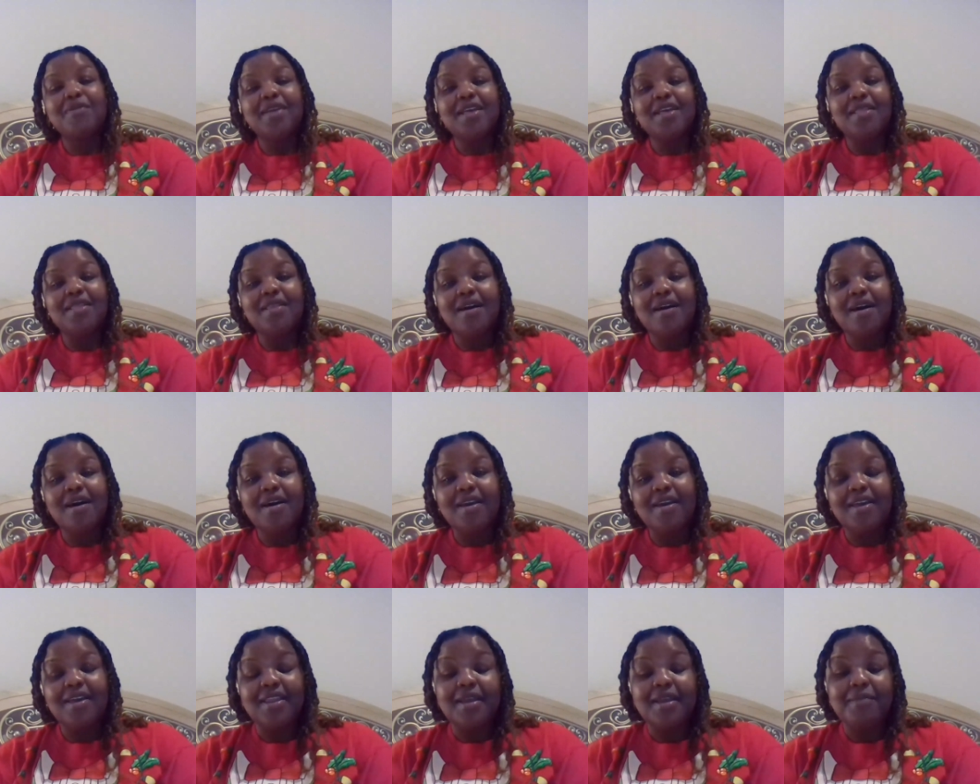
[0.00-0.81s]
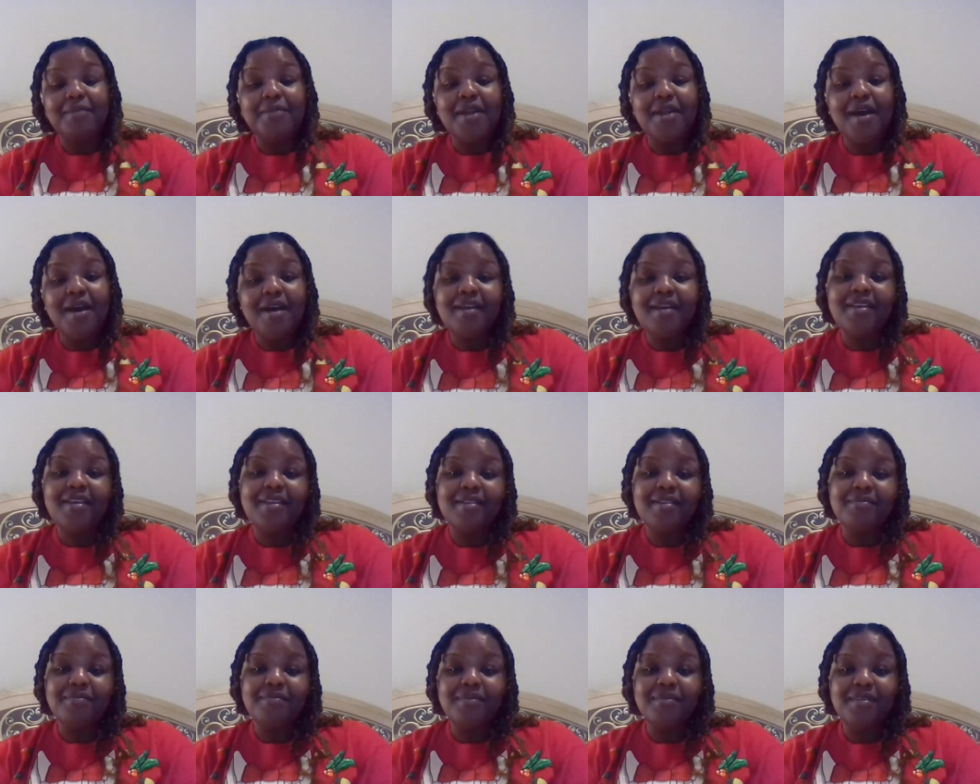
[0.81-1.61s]
me a lot, and I'm not
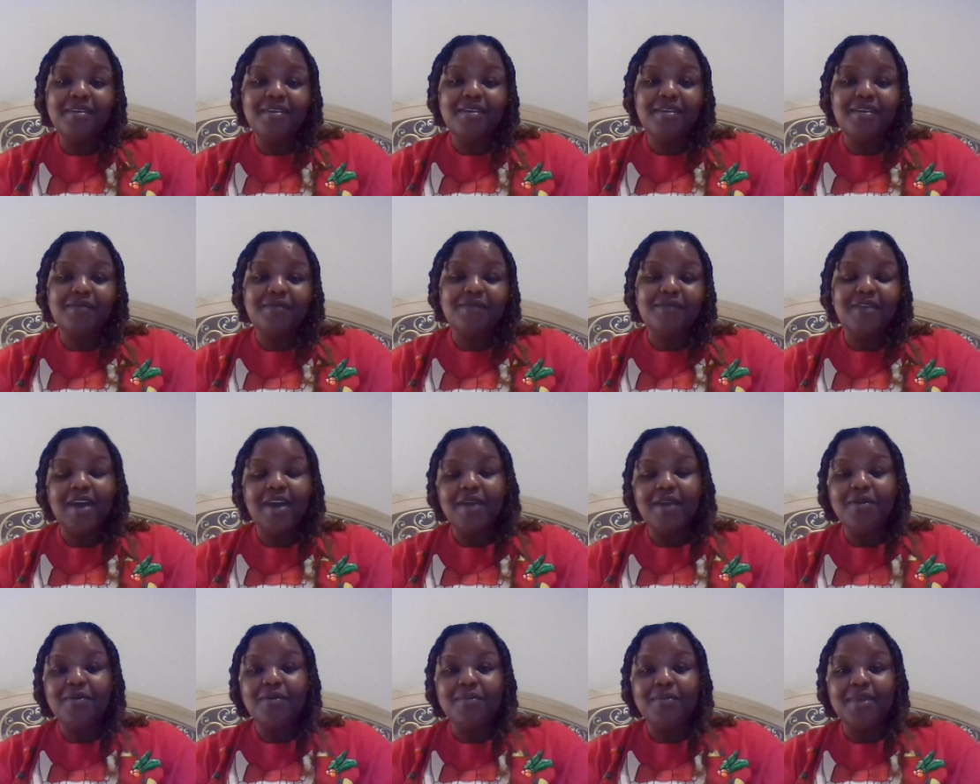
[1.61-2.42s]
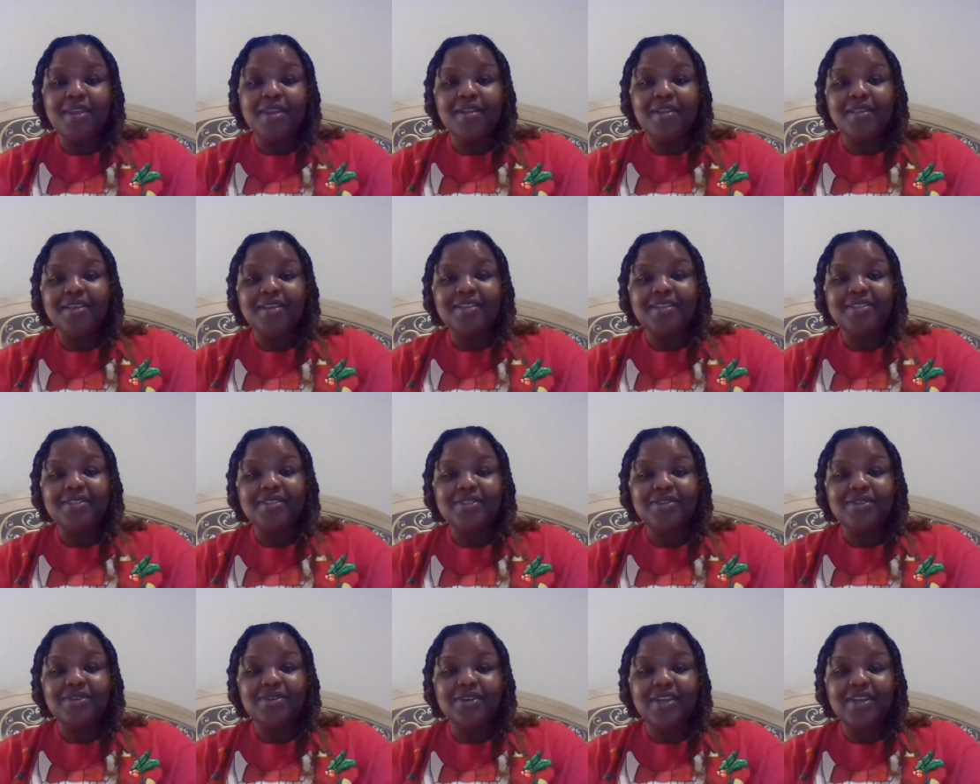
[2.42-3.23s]
an
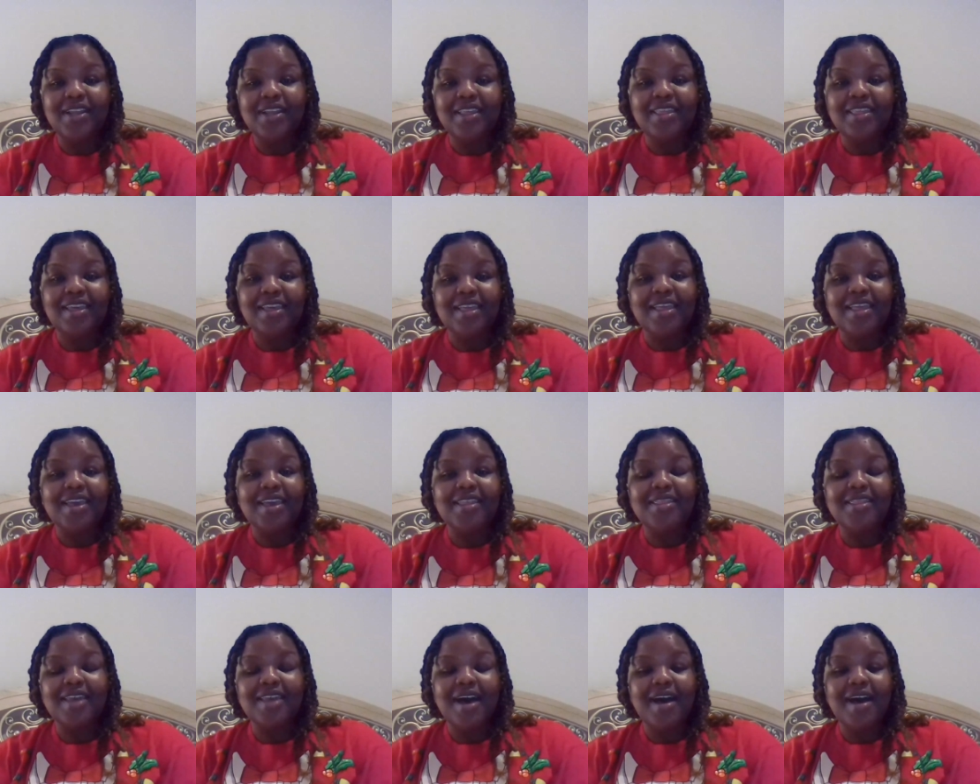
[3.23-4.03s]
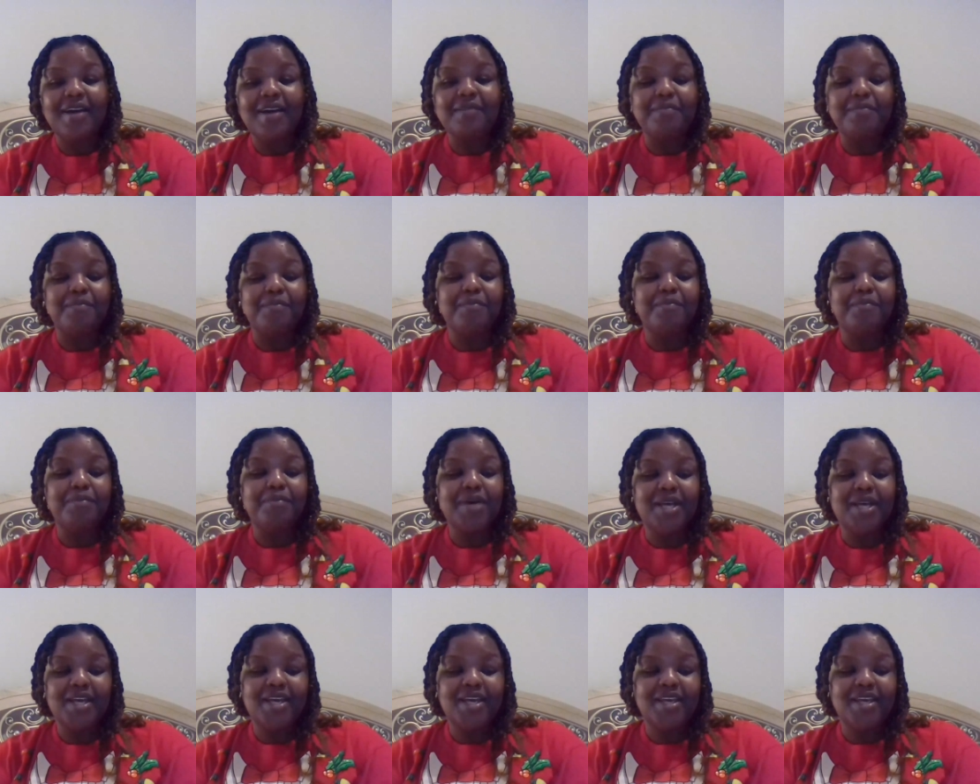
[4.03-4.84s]
environmentalist or anything like that,
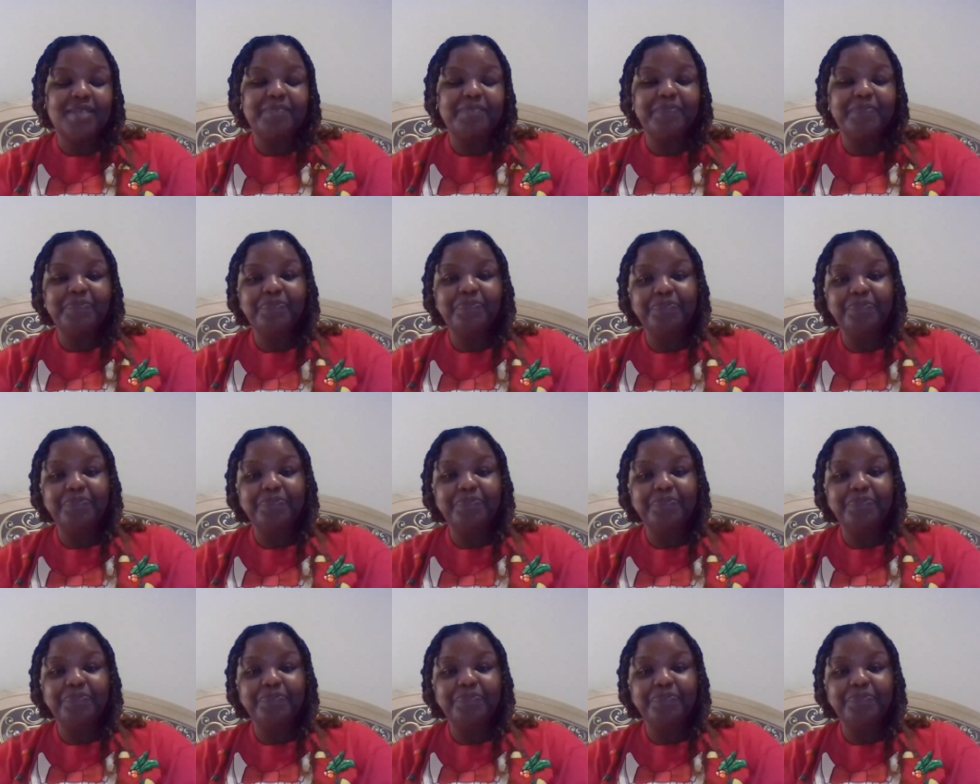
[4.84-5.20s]
but